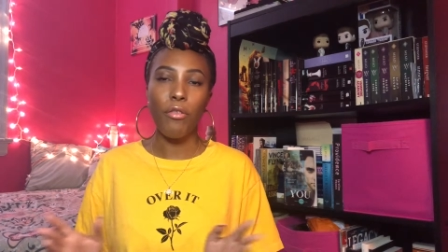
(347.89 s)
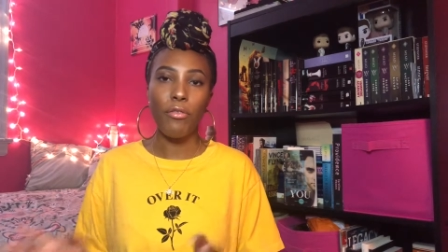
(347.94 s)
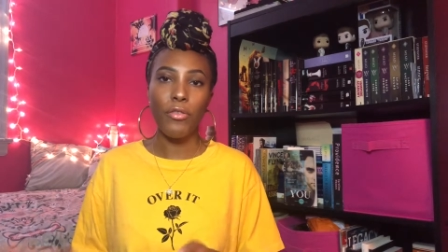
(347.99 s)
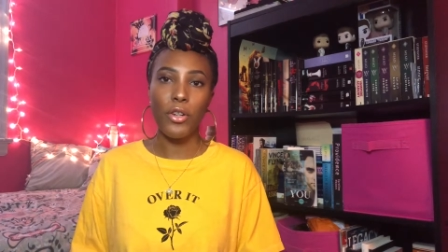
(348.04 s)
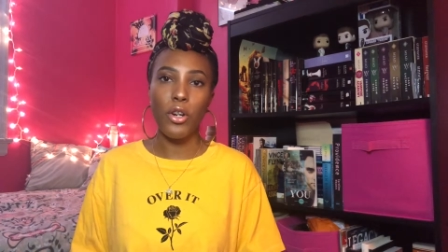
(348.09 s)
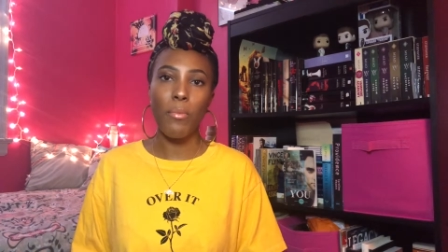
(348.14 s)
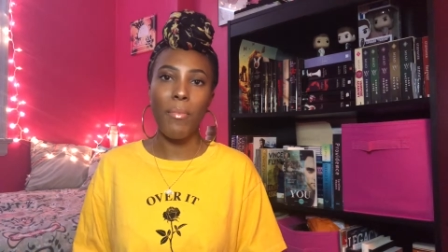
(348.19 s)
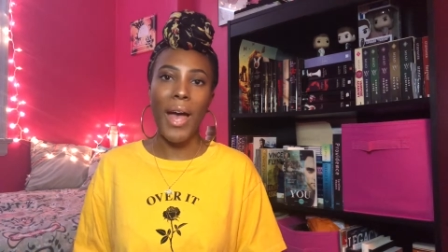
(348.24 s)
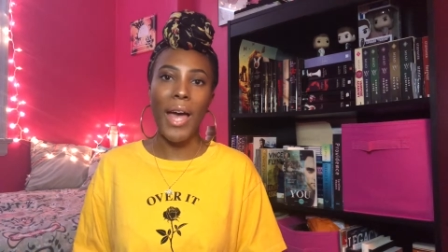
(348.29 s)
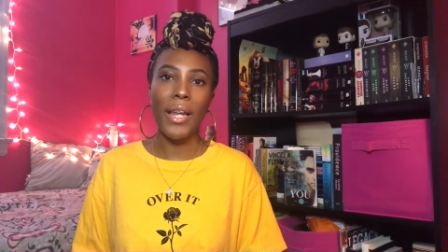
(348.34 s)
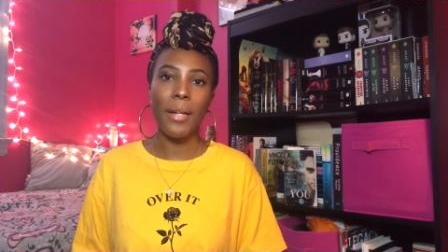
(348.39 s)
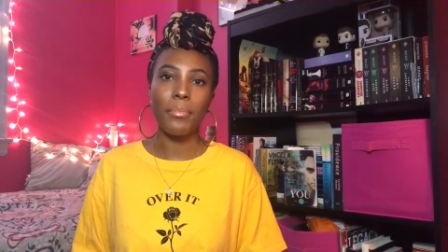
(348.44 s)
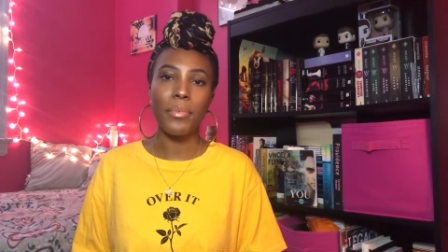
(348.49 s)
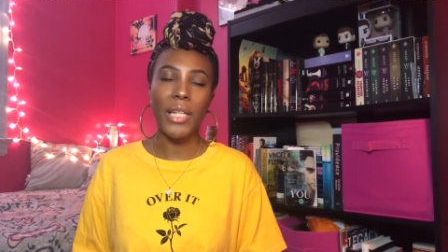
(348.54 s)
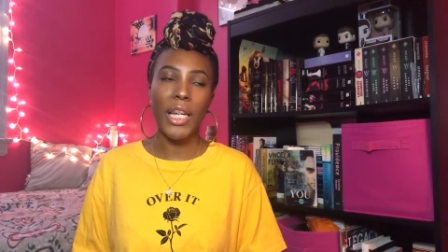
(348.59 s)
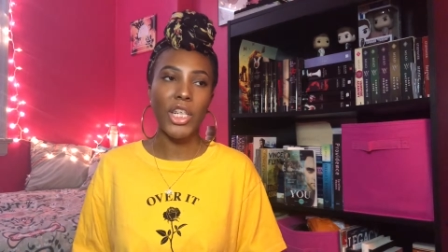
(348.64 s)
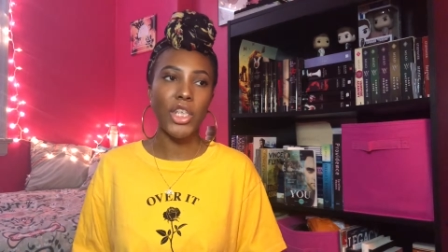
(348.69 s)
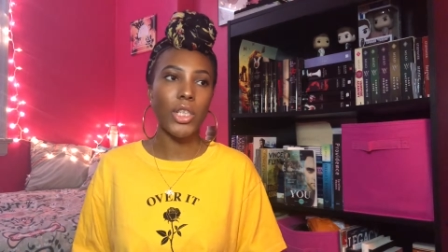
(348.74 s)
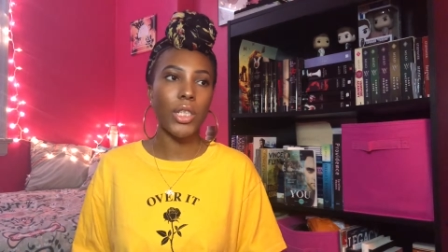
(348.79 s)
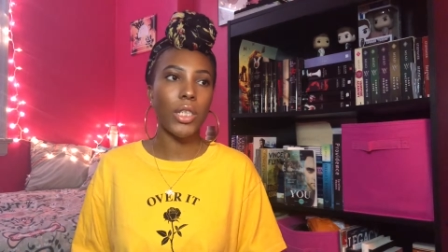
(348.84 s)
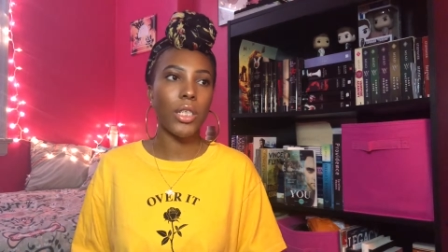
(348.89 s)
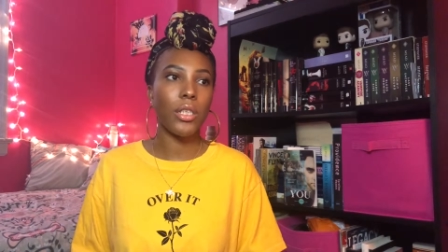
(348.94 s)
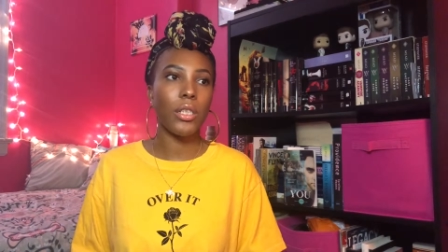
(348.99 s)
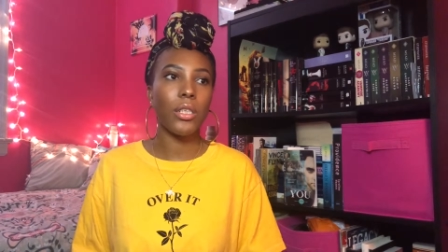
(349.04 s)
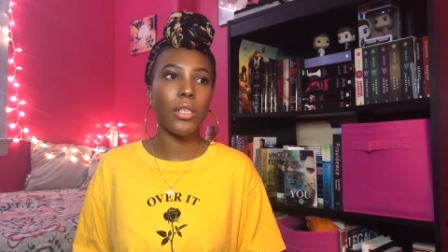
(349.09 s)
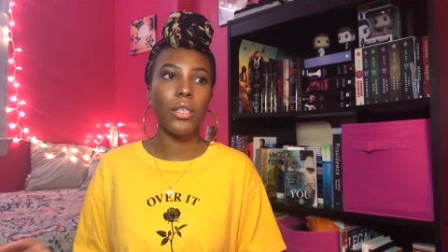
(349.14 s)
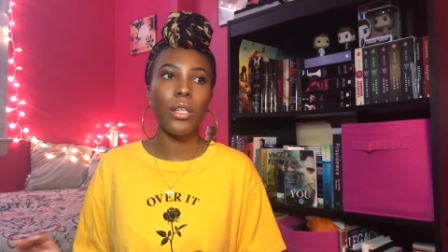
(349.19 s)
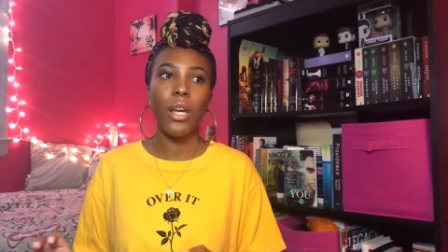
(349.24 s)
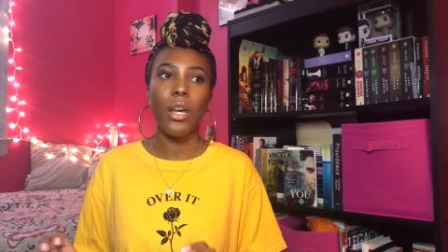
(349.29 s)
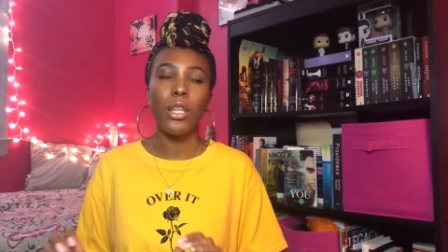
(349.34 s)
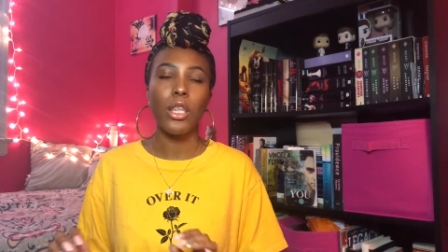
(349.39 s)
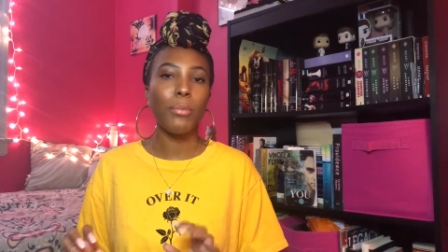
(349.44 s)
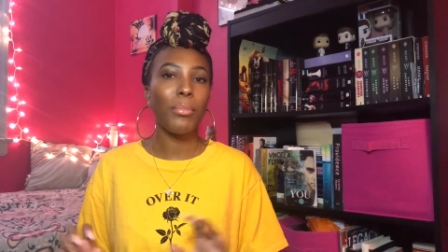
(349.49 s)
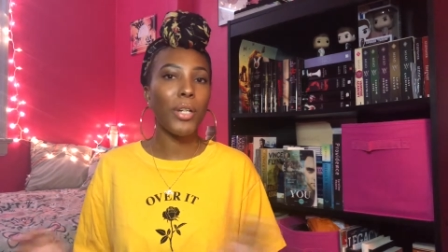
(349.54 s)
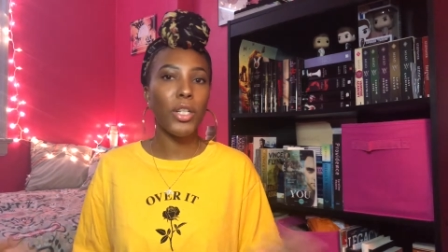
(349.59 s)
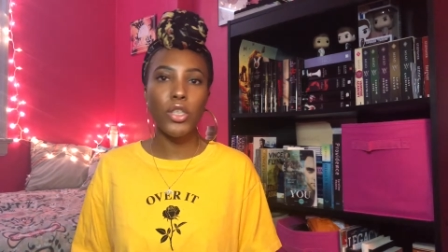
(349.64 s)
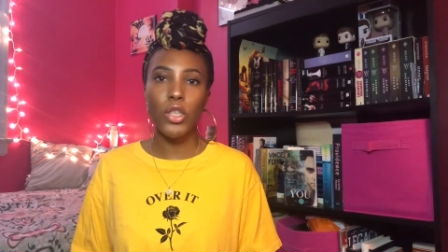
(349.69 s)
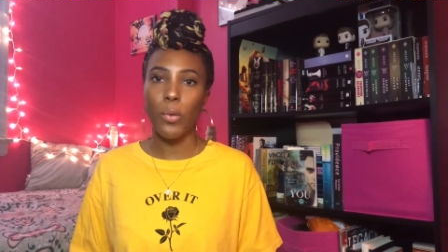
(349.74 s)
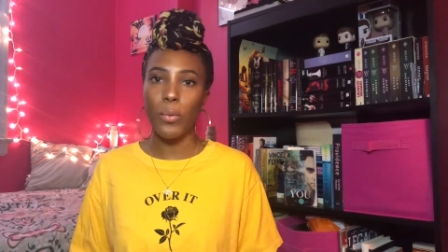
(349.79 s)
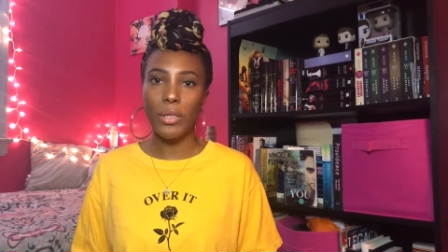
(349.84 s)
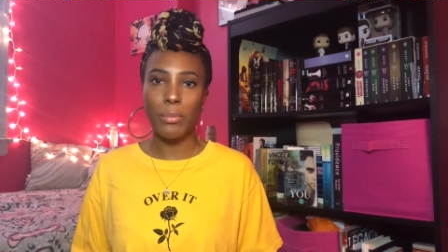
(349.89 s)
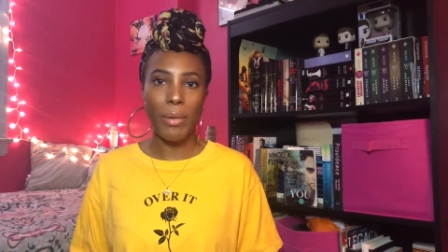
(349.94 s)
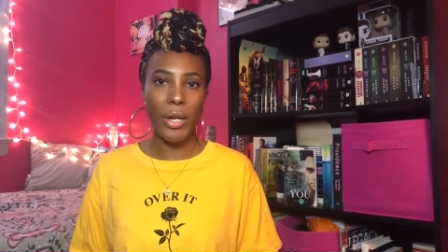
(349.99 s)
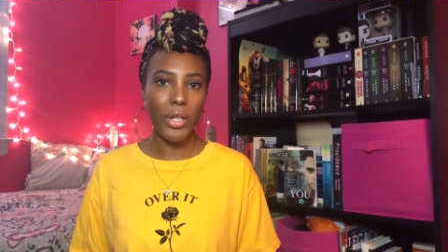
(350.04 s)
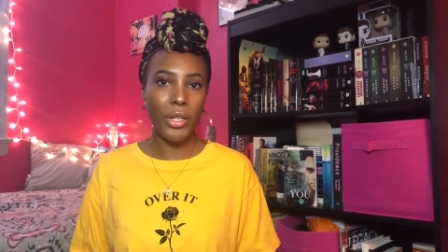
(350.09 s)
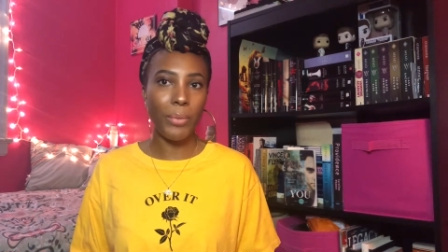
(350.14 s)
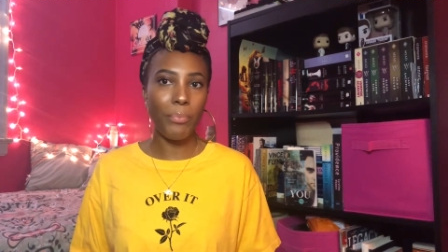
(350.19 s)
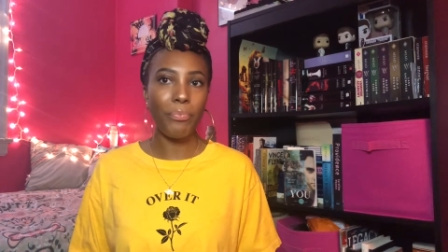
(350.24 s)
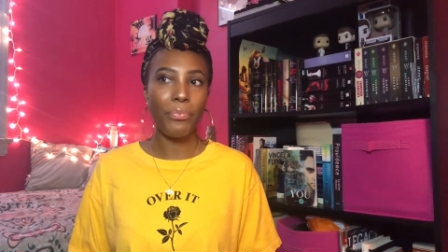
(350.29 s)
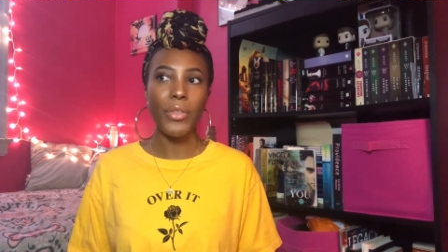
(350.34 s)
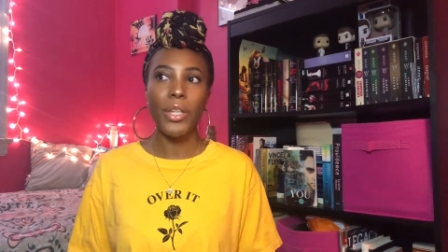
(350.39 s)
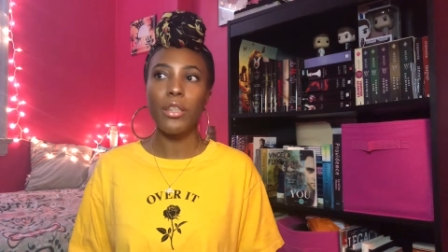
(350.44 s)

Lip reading: film adaptations, the book is always better.